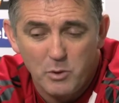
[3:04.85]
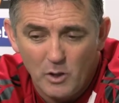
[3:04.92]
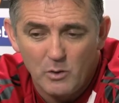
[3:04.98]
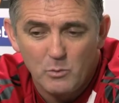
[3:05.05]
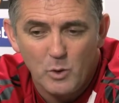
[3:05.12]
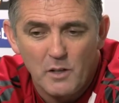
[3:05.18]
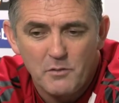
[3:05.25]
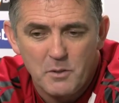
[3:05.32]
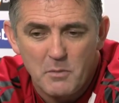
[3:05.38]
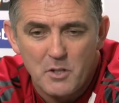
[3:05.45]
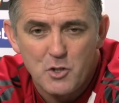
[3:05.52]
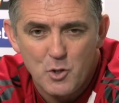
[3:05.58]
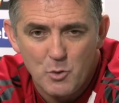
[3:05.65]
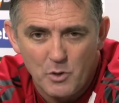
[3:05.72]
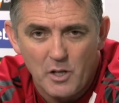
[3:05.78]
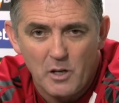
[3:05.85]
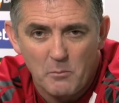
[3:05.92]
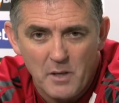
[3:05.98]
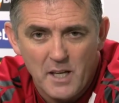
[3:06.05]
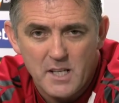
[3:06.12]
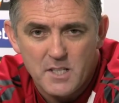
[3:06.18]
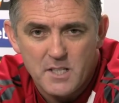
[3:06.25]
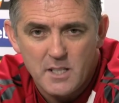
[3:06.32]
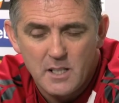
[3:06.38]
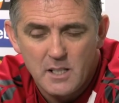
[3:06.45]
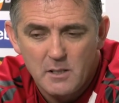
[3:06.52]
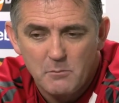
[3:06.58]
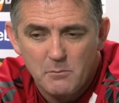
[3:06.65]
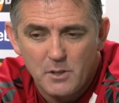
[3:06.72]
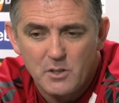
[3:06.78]
But we have to make sure we're at our best,
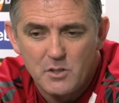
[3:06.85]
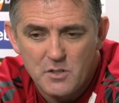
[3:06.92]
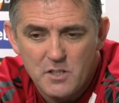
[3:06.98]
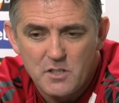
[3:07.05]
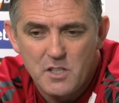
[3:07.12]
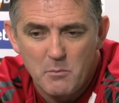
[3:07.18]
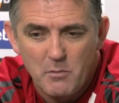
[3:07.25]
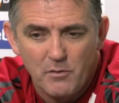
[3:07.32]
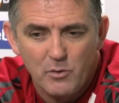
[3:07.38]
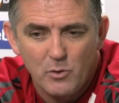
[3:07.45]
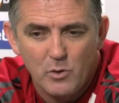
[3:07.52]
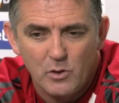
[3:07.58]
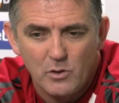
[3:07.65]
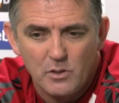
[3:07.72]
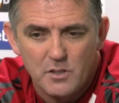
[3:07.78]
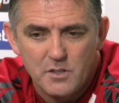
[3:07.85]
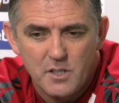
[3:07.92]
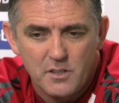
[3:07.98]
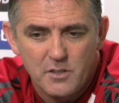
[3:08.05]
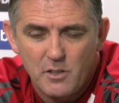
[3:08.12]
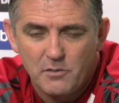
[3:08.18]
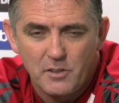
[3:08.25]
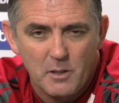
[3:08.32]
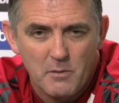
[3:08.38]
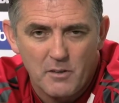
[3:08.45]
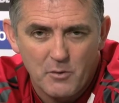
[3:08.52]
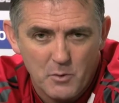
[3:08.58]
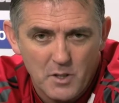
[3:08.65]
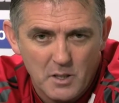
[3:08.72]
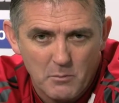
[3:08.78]
because as I said before, it's a tough game
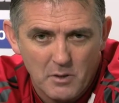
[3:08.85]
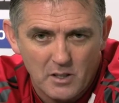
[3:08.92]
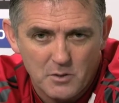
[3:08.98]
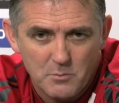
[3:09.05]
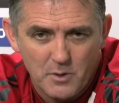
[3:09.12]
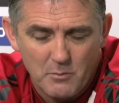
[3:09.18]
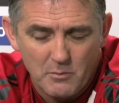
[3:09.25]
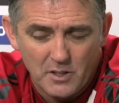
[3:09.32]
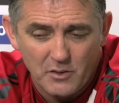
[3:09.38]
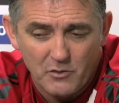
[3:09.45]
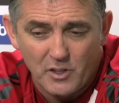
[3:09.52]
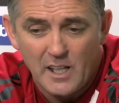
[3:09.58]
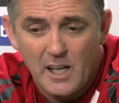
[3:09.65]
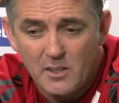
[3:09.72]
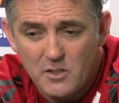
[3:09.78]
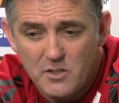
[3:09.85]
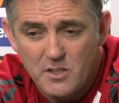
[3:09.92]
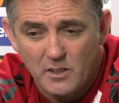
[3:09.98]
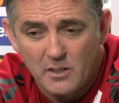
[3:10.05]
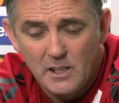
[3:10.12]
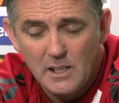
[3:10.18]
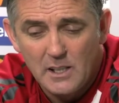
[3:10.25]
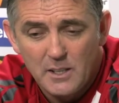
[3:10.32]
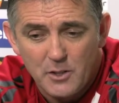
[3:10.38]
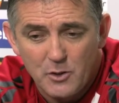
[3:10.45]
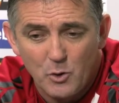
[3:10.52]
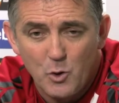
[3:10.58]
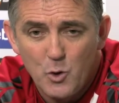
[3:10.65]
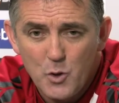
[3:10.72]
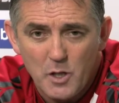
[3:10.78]
every week in the Premier League, regardless of,
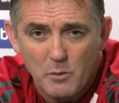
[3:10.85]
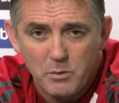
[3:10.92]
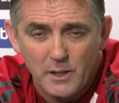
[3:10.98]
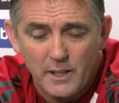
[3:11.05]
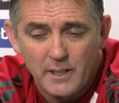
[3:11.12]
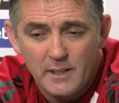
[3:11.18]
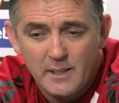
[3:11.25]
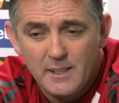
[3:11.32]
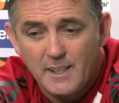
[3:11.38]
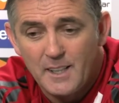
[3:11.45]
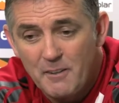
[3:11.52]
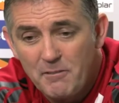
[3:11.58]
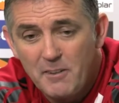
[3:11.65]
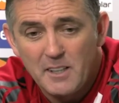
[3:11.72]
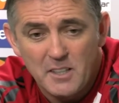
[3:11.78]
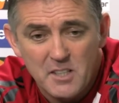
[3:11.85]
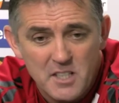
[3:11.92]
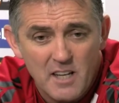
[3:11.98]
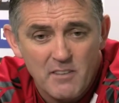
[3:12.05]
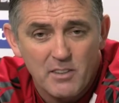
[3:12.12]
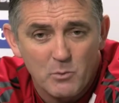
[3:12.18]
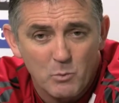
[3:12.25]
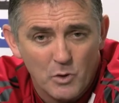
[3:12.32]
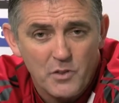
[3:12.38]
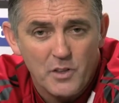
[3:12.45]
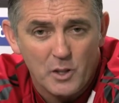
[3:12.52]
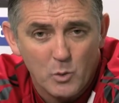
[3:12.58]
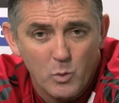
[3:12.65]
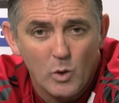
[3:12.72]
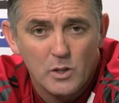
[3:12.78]
you know, who you're playing, and the fact that it's Everton with
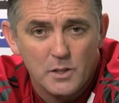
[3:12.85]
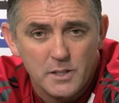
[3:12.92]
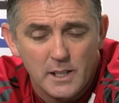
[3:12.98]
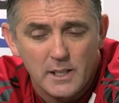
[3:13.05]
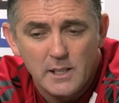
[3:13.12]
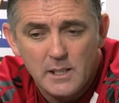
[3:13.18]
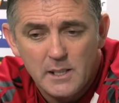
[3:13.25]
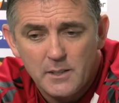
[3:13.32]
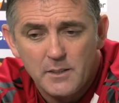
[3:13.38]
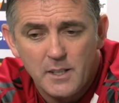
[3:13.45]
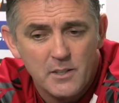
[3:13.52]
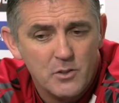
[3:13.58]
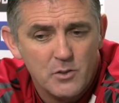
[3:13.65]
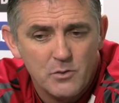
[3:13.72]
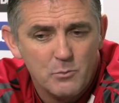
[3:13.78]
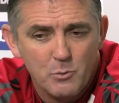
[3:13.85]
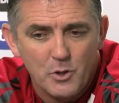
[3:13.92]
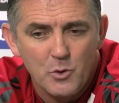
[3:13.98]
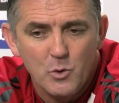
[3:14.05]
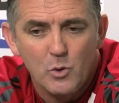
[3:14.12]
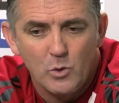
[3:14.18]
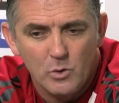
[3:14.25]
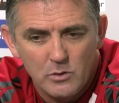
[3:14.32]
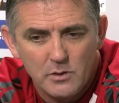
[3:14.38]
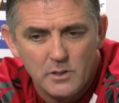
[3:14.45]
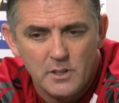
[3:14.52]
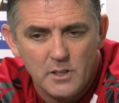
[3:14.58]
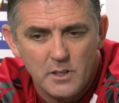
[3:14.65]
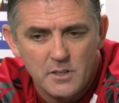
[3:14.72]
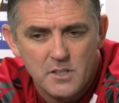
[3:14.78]
their quality, then we know,
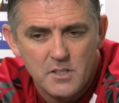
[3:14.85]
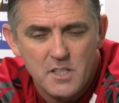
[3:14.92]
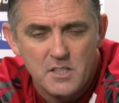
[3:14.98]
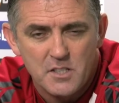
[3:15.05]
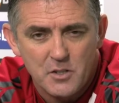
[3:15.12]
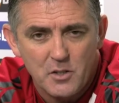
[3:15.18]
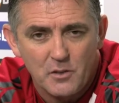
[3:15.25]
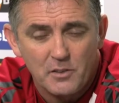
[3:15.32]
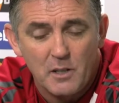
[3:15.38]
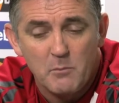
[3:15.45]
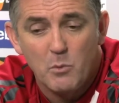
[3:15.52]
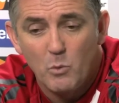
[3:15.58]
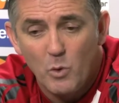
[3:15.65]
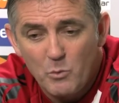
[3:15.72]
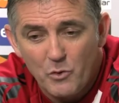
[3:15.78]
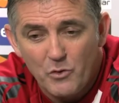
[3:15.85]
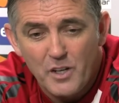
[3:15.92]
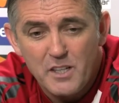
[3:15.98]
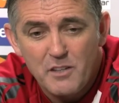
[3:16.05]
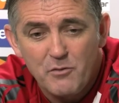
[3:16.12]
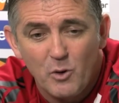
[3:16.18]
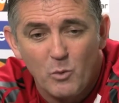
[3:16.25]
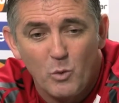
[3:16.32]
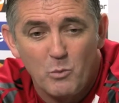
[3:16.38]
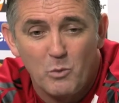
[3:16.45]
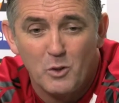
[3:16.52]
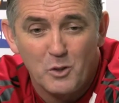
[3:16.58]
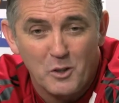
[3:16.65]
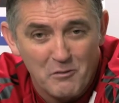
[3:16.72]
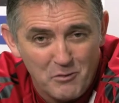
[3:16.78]
as I say, it's a tough game. But one we're ready for, one
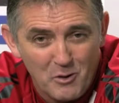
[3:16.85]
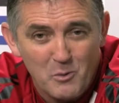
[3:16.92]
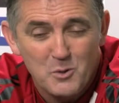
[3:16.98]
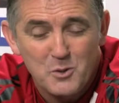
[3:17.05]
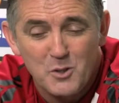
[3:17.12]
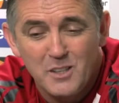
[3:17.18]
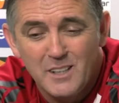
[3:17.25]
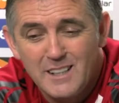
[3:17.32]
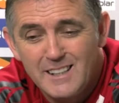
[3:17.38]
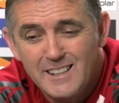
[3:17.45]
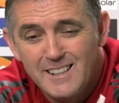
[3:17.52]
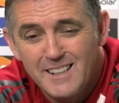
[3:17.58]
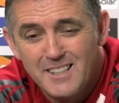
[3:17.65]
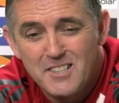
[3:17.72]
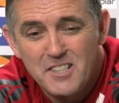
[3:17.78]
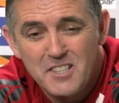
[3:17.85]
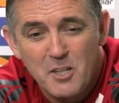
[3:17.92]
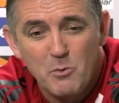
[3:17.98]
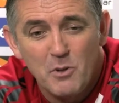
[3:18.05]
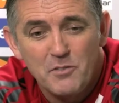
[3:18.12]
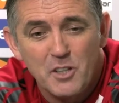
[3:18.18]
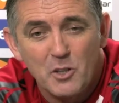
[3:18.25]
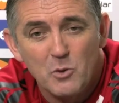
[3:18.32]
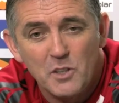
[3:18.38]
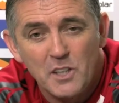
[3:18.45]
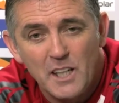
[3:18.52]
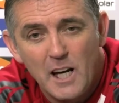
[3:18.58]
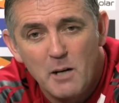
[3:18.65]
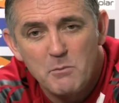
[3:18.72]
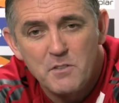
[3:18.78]
we're looking forward to. As I say, we have to go and
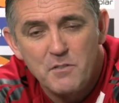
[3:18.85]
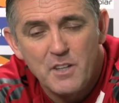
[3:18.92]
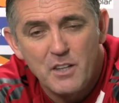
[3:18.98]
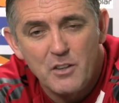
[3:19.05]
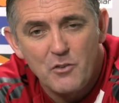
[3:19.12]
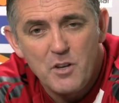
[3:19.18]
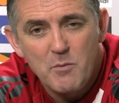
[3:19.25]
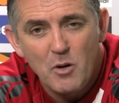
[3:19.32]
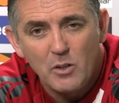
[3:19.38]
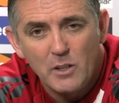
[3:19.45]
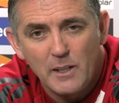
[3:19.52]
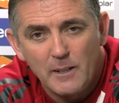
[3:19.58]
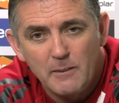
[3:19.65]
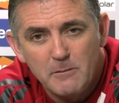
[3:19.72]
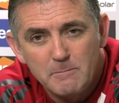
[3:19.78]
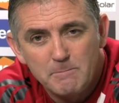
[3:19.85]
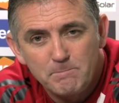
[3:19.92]
get atmosphere at the Reebok again.